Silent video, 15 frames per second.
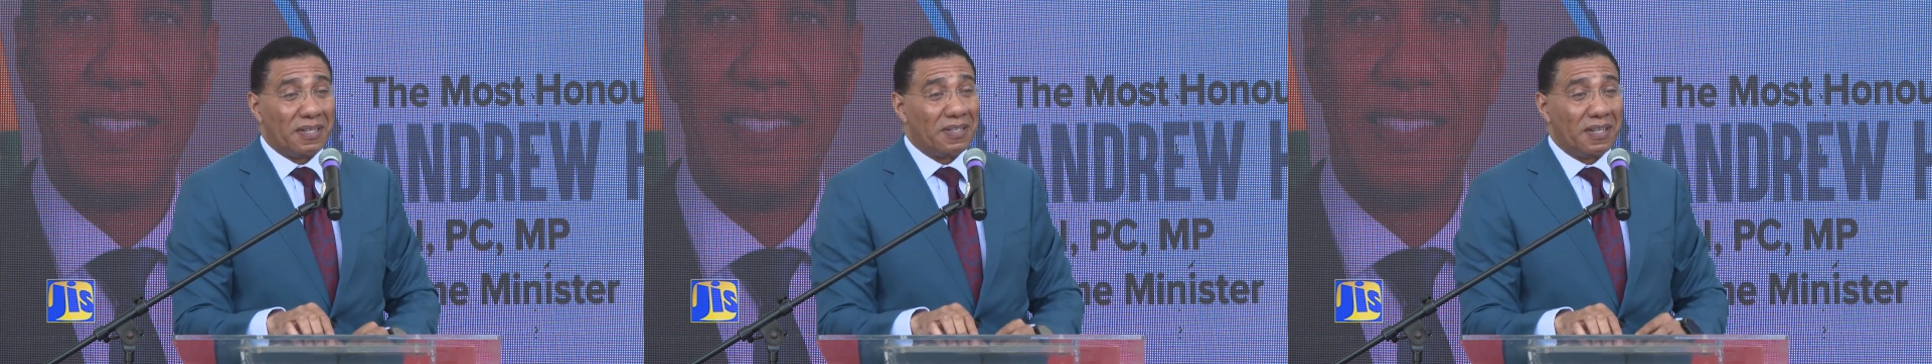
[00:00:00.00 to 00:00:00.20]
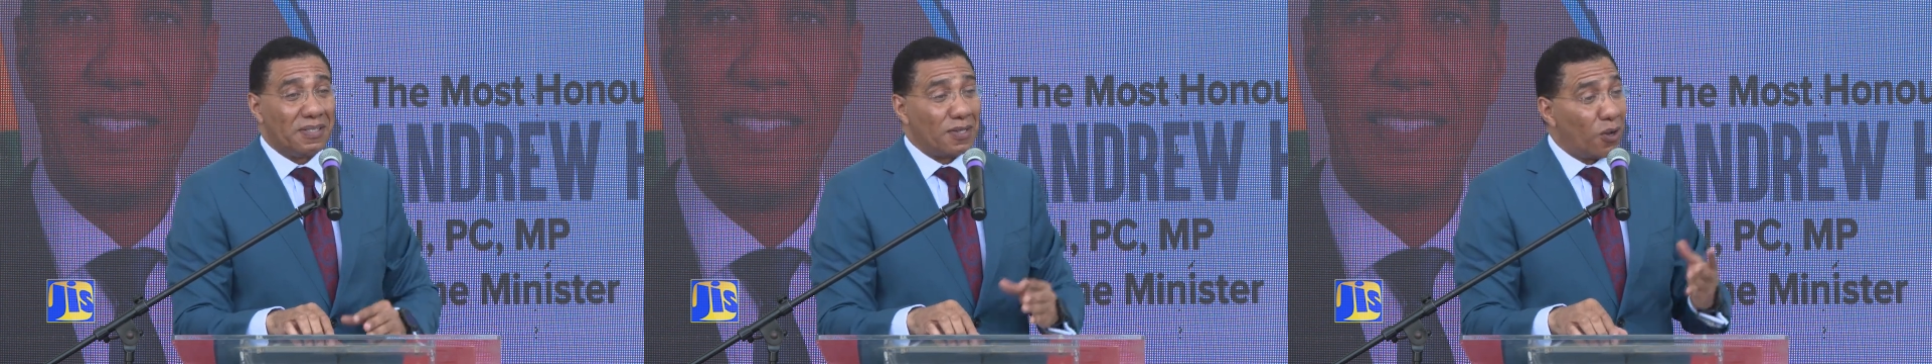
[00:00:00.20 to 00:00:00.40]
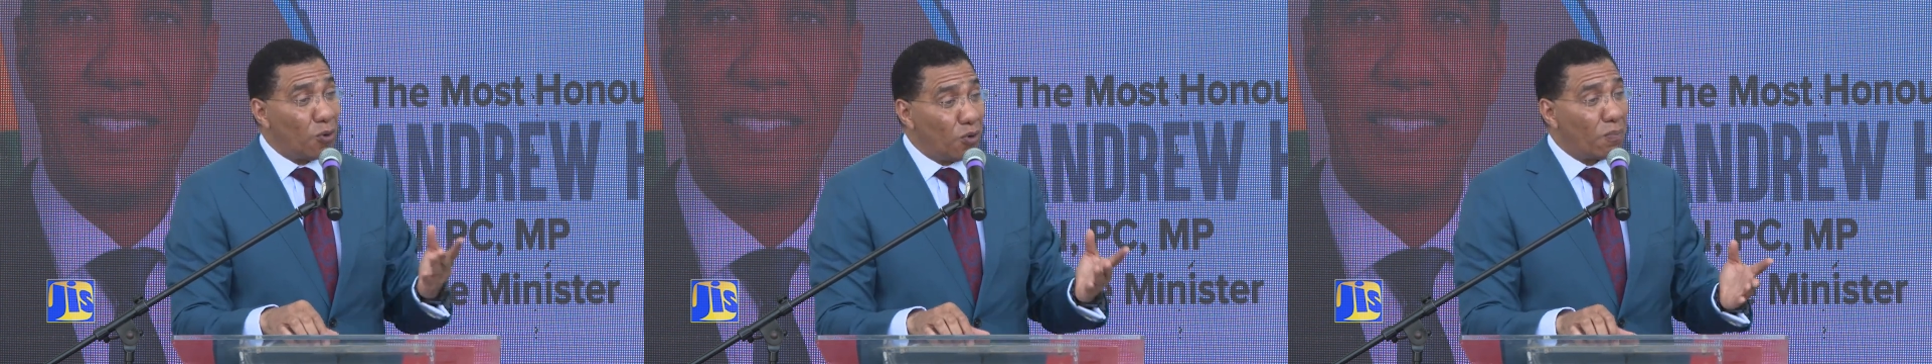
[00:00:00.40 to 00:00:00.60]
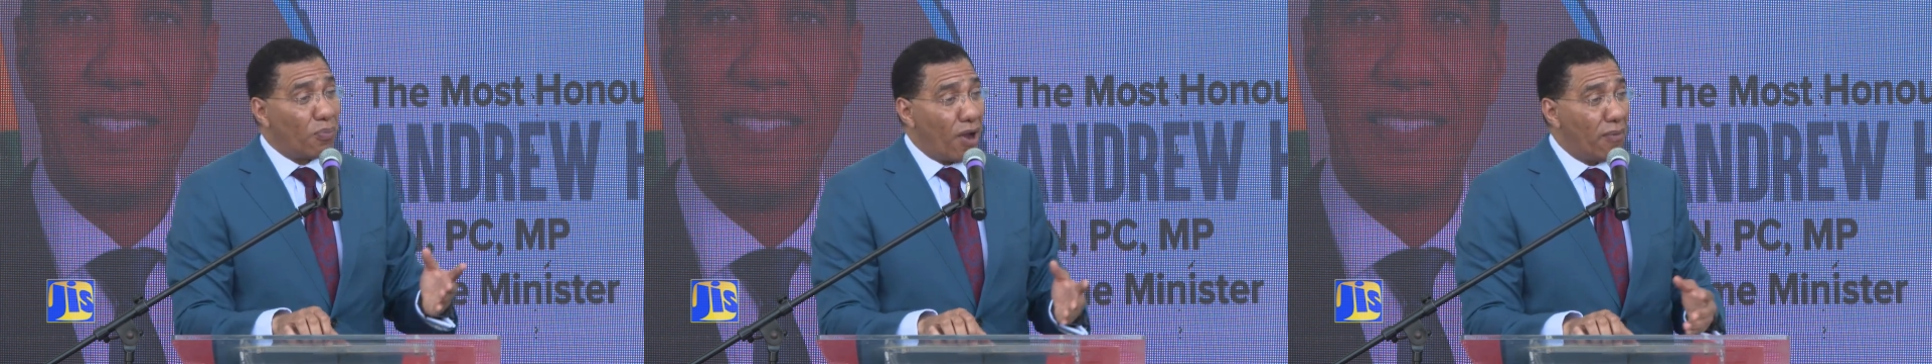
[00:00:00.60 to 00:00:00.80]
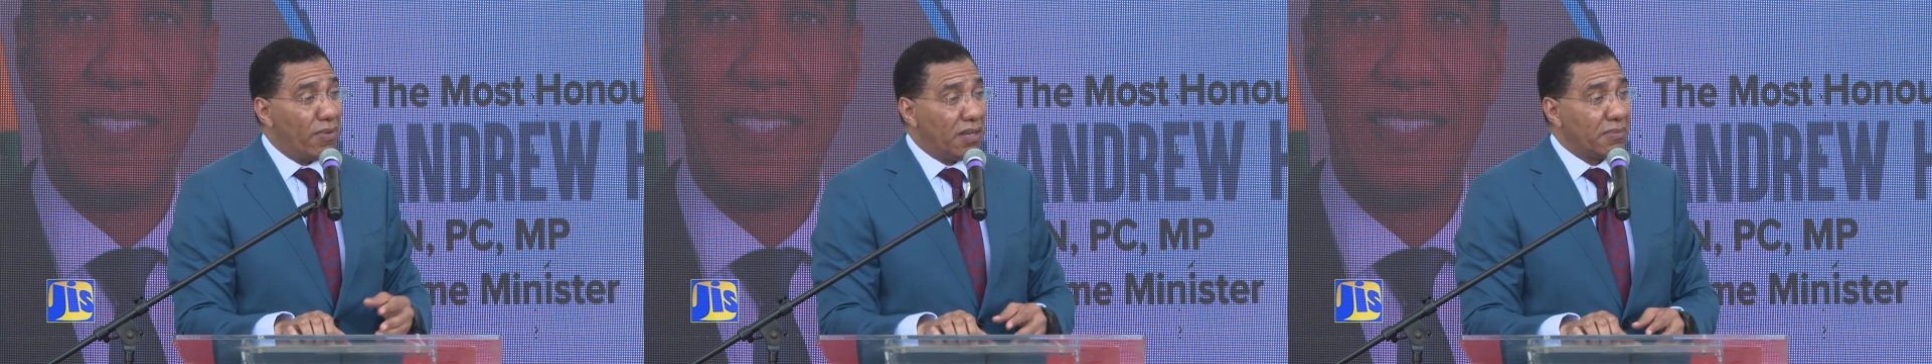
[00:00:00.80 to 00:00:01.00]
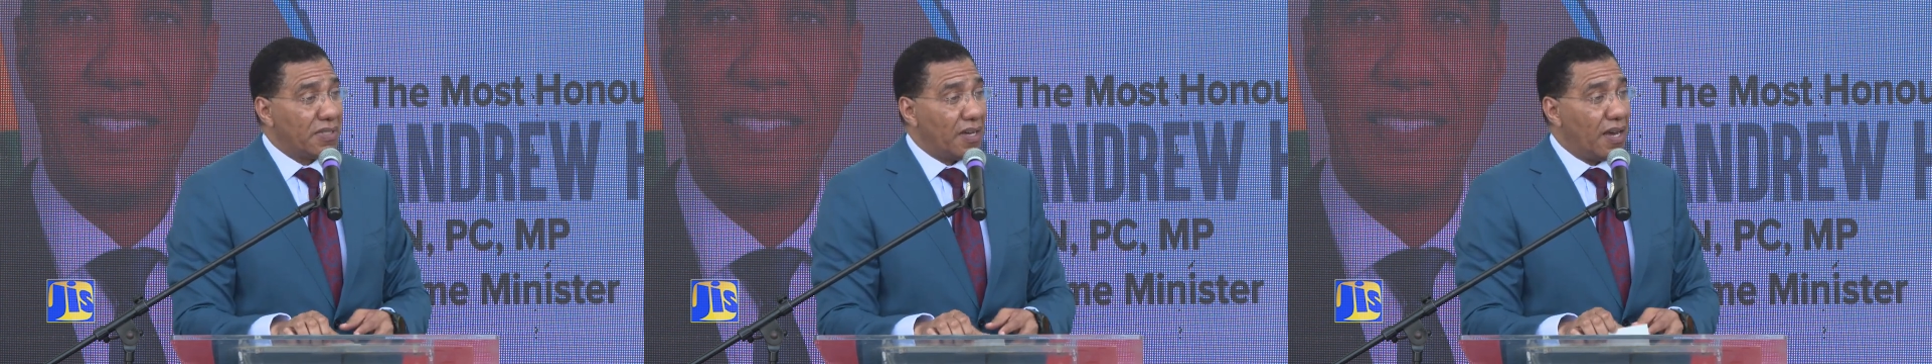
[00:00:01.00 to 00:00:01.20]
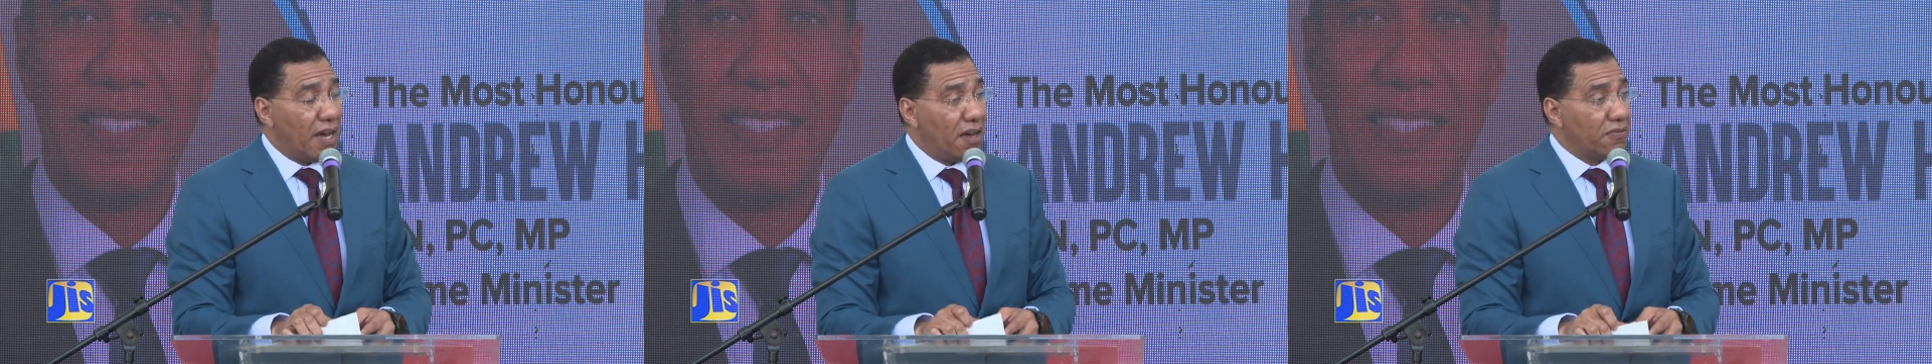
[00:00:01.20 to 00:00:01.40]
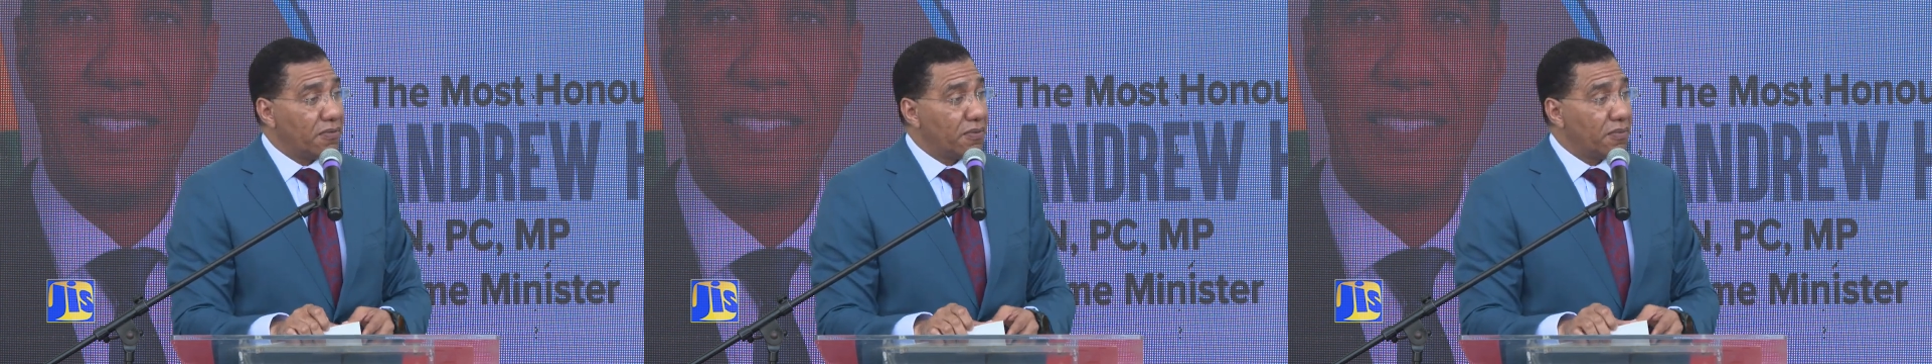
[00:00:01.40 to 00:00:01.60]
it's a good problem to
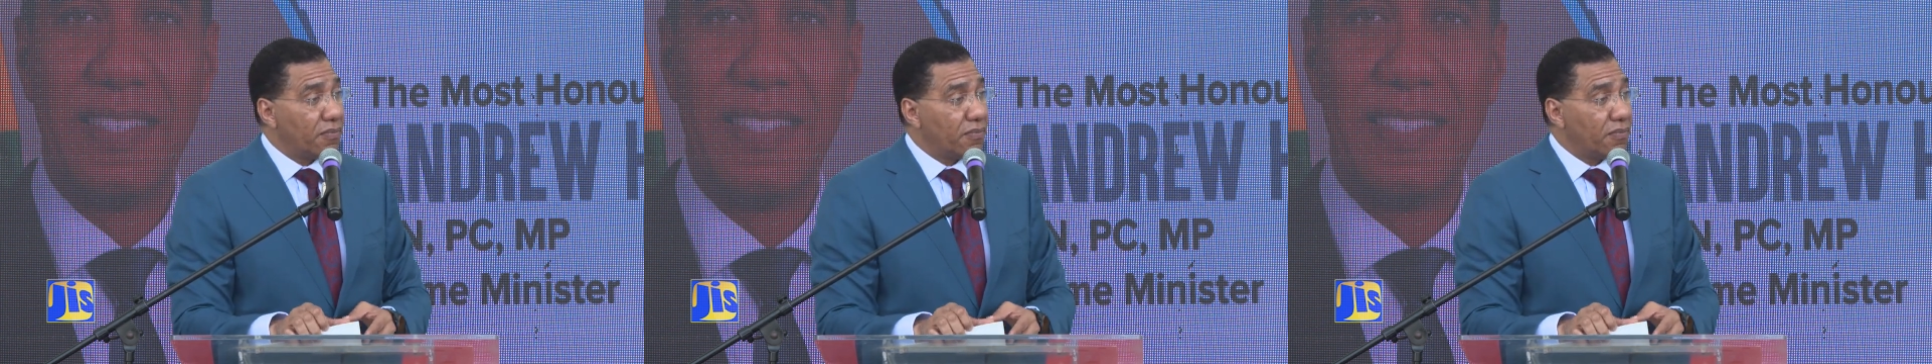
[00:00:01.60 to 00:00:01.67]
have.